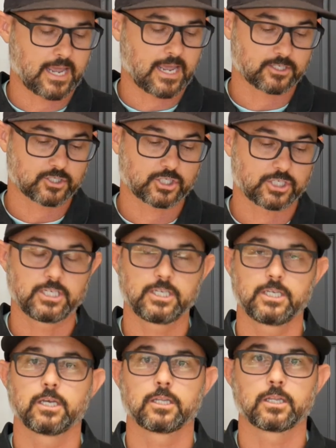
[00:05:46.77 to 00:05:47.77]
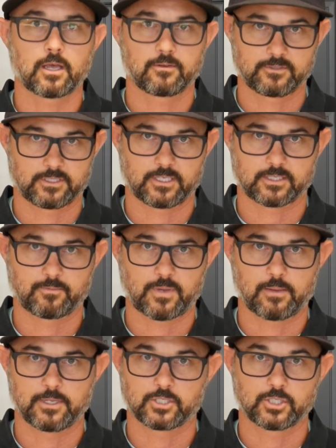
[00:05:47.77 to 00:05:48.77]
And she loves this
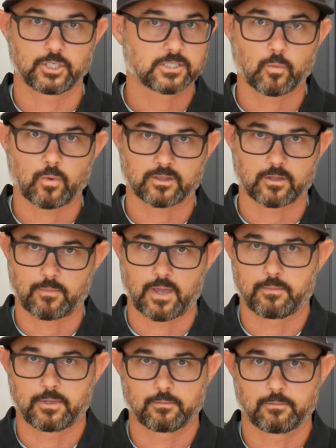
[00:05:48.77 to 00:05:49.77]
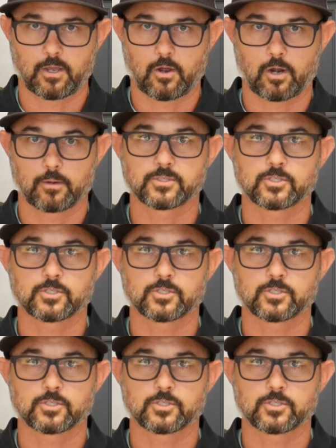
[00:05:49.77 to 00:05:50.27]
baby. She doesn't want the baby to be harmed.